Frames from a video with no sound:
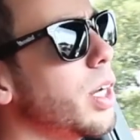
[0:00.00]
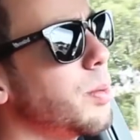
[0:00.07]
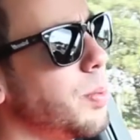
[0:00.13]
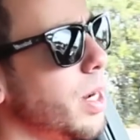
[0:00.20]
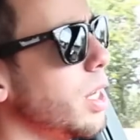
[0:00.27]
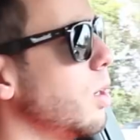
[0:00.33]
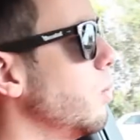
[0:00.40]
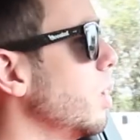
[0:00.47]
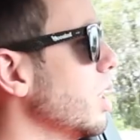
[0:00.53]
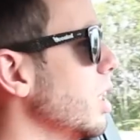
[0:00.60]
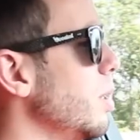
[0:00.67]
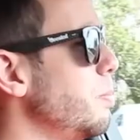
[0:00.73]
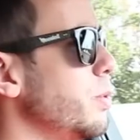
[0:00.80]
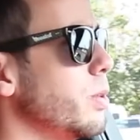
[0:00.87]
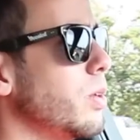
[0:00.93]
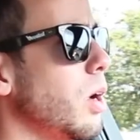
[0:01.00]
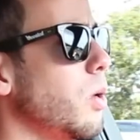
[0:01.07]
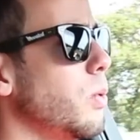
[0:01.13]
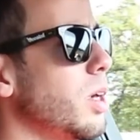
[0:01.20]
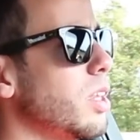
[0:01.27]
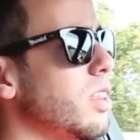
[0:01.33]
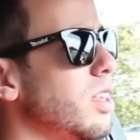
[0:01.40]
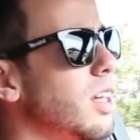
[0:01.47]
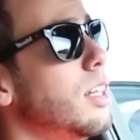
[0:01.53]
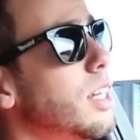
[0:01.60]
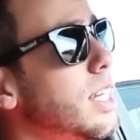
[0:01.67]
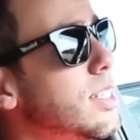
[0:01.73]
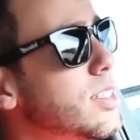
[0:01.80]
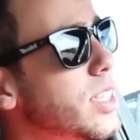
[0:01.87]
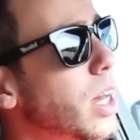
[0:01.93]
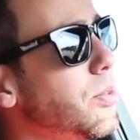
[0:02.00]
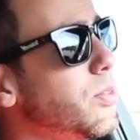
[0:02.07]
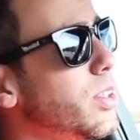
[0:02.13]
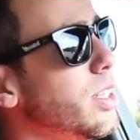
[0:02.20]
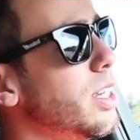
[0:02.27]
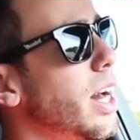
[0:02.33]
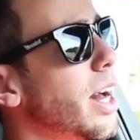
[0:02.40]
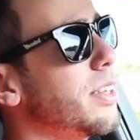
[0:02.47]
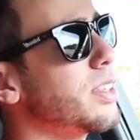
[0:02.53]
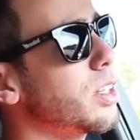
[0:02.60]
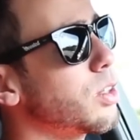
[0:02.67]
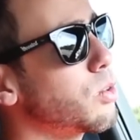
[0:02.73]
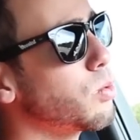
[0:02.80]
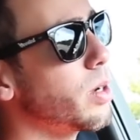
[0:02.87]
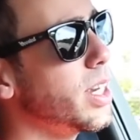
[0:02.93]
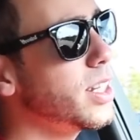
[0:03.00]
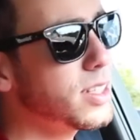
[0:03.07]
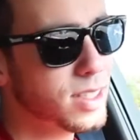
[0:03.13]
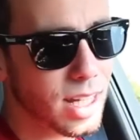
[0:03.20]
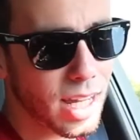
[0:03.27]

depending on what lip you go with, is definitely not the greatest